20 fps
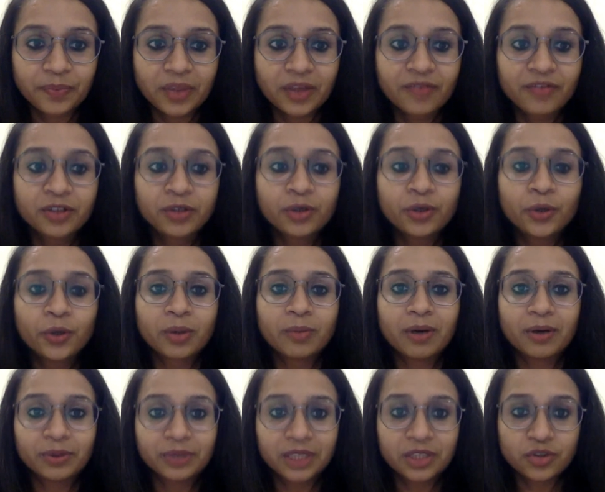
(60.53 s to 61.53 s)
We don't know
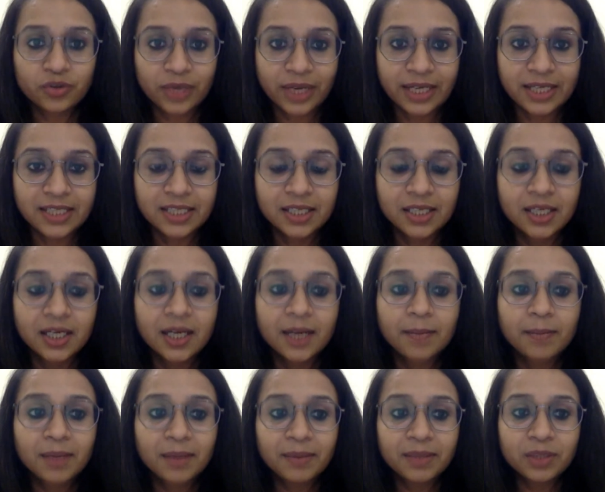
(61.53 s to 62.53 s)
about the trend.
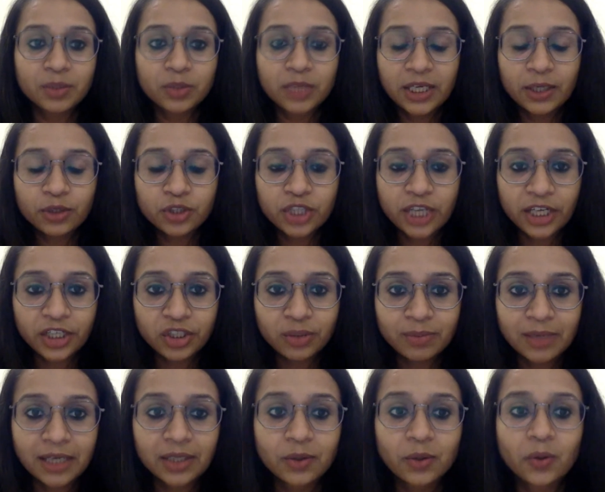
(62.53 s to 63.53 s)
Maybe today you checked
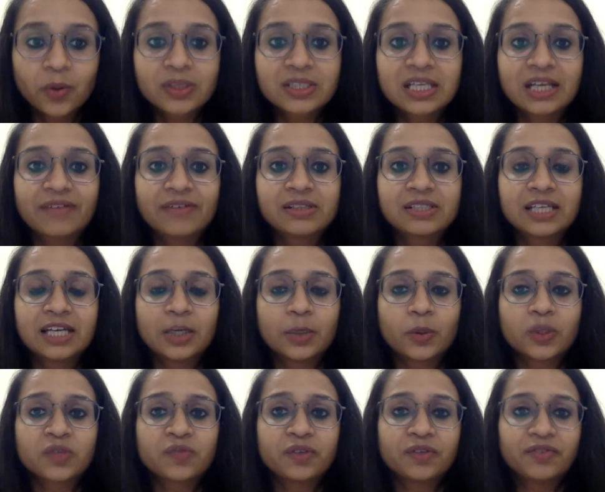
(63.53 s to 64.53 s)
your blood glucose levels and it
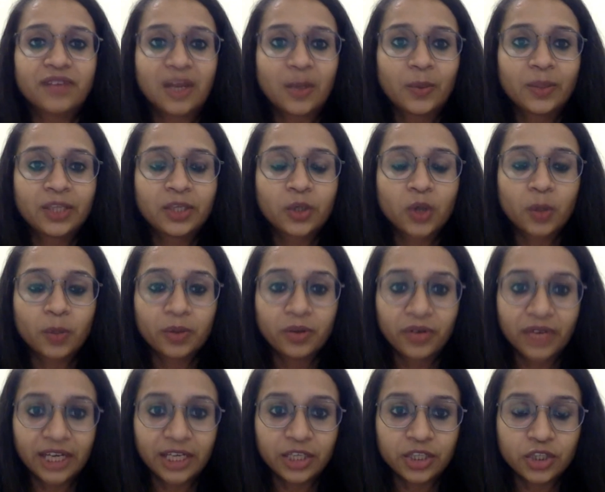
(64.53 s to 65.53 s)
was well within normal
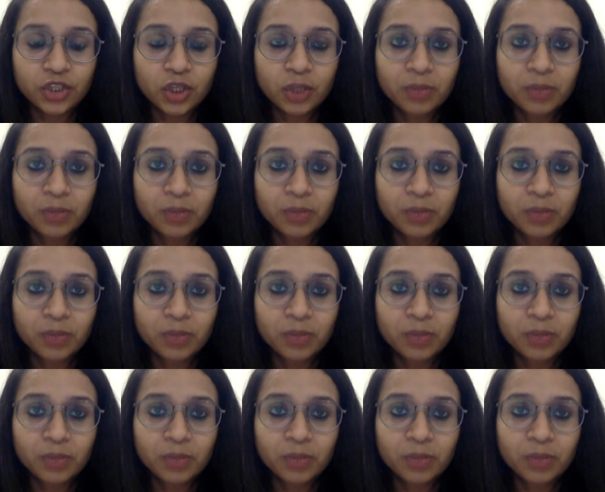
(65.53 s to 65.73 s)
range,